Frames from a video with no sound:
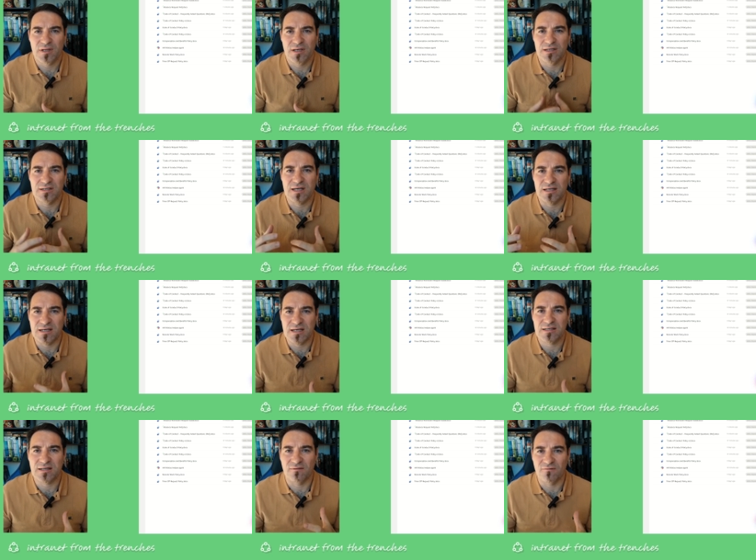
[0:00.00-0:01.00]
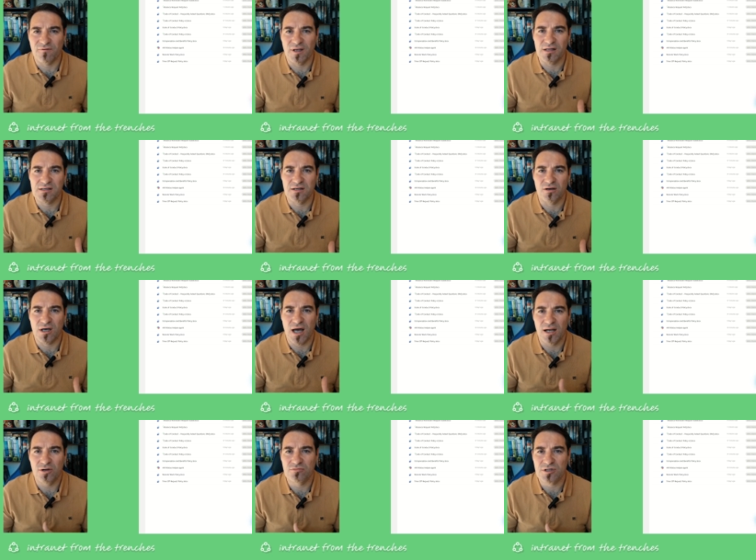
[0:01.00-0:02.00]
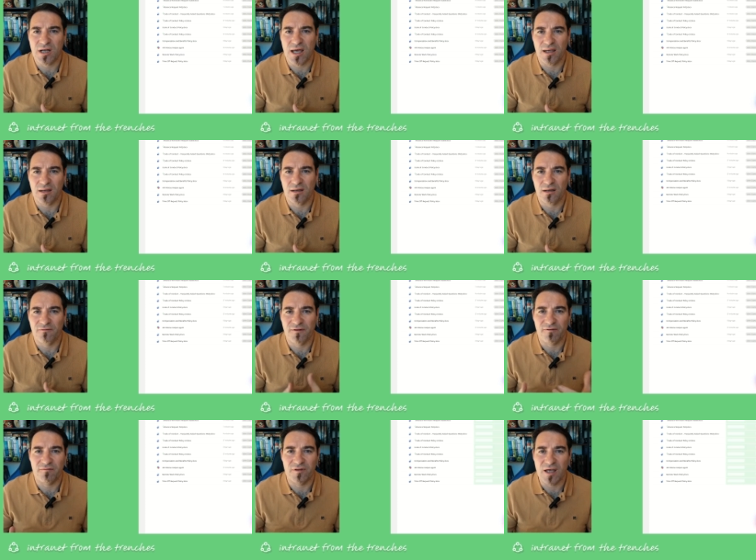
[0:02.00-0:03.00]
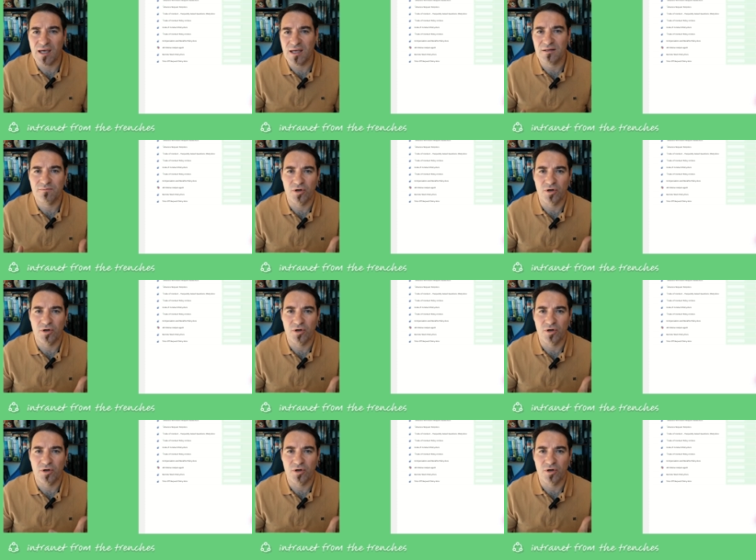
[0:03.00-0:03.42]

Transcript: It suggests and fills new columns like effective date,